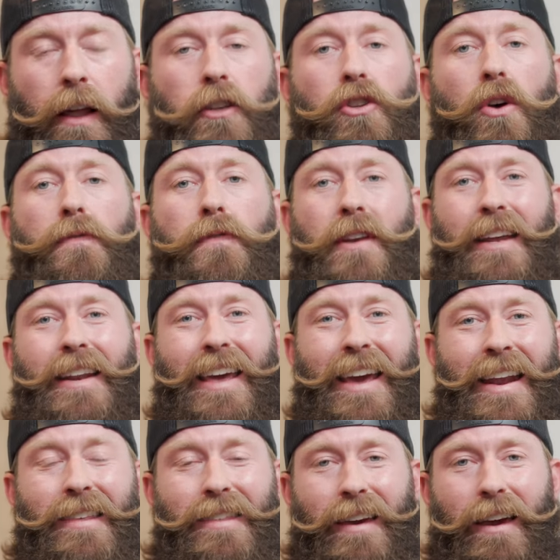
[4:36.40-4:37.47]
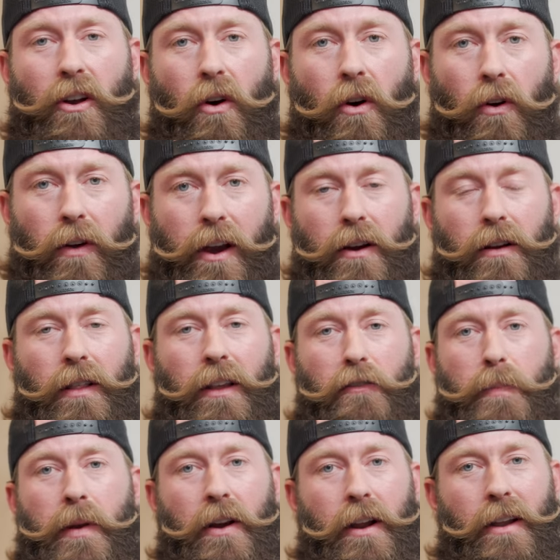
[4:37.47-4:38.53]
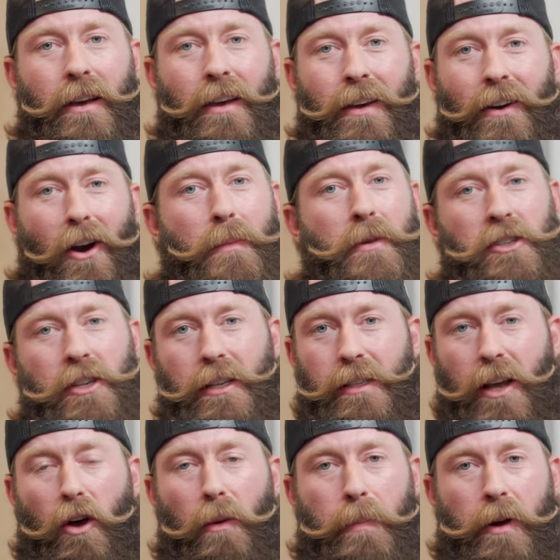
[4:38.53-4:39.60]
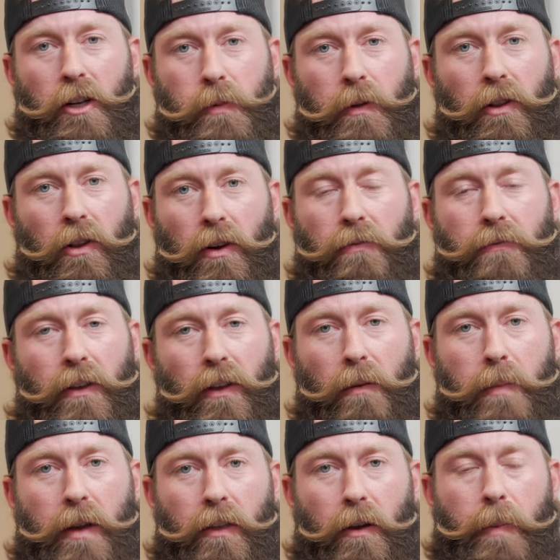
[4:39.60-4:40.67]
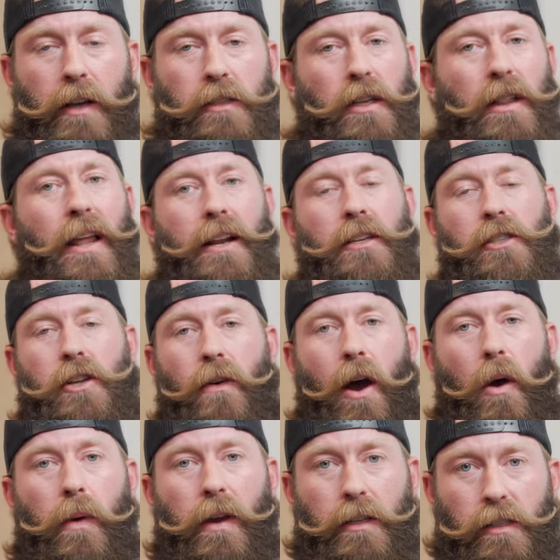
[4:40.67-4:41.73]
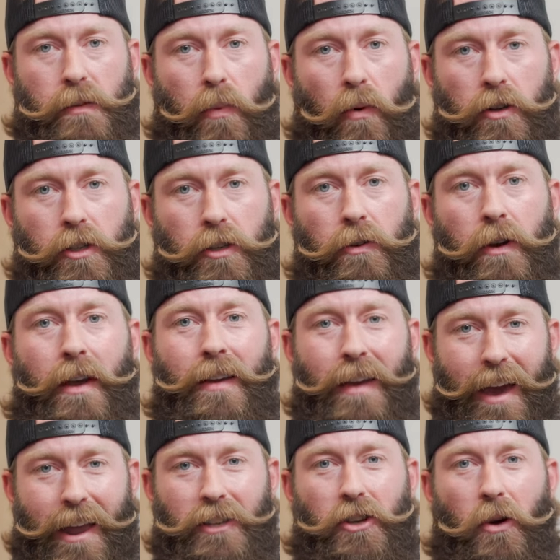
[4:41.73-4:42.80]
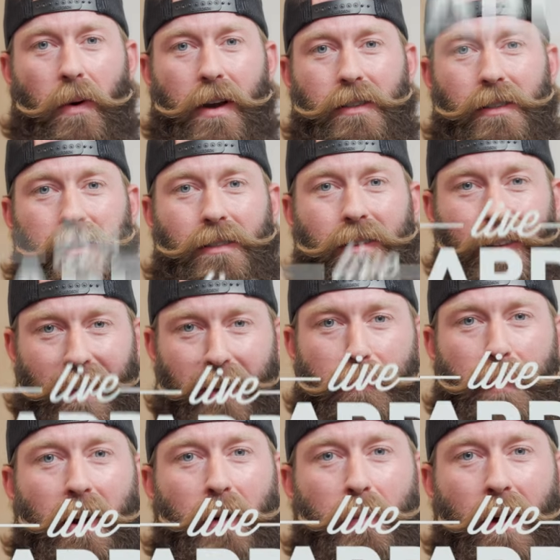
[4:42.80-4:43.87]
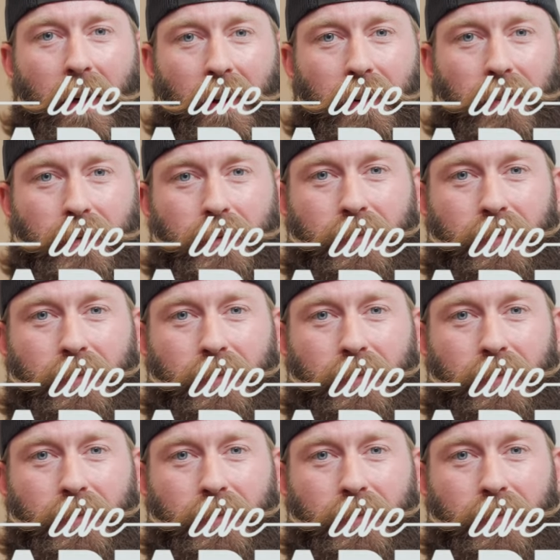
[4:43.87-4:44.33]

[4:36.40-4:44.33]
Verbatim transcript: Let us know if you need need anything at all here at Live Bearded, our mission is to help beardsmen look, feel, and be their best. And let us know how we can support you. And as always, live bearded, brother.